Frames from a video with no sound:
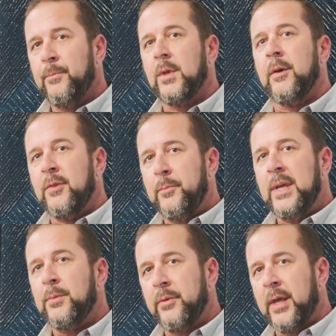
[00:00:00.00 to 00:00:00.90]
of the
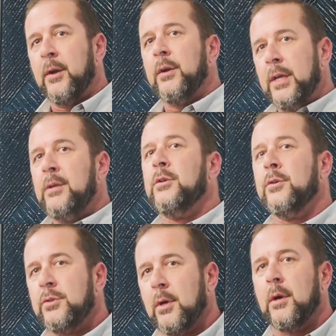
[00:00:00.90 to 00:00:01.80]
people that are in
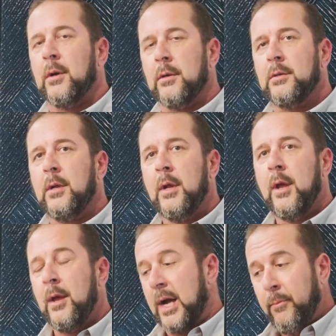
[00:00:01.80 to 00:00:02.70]
your charge.
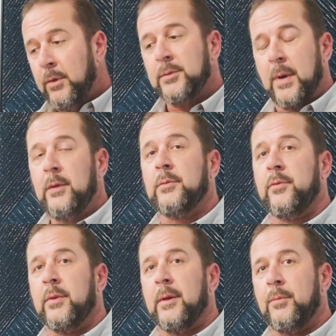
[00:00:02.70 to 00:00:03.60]
I'm responsible
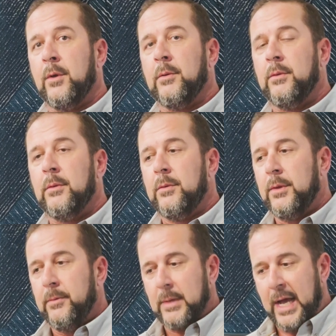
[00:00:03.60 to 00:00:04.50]
for them.
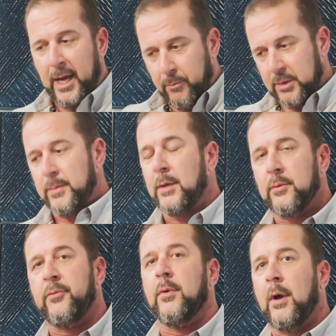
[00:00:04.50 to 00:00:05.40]
I am
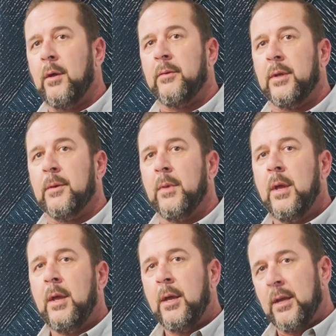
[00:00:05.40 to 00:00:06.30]
responsible for all of them.
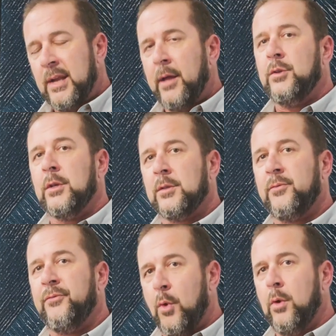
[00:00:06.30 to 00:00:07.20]
And not just
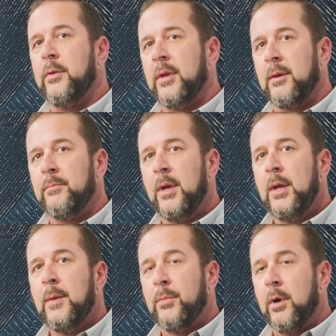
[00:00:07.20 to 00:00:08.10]
for them,
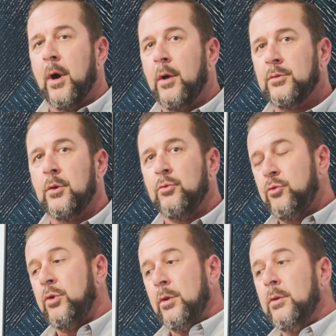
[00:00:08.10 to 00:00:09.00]
but also
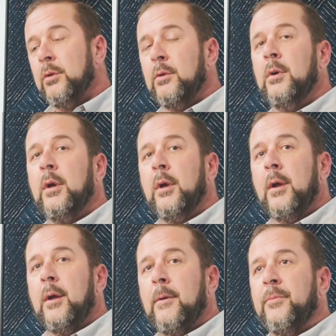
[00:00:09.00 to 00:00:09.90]
to
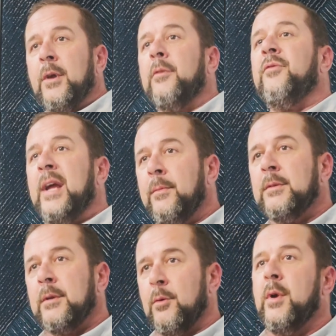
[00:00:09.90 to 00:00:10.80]
their
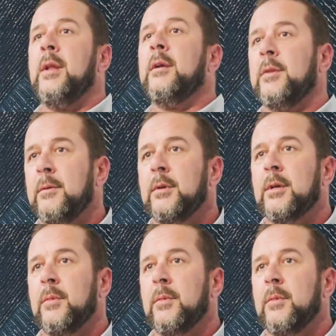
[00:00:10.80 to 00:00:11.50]
families that are waiting on them to come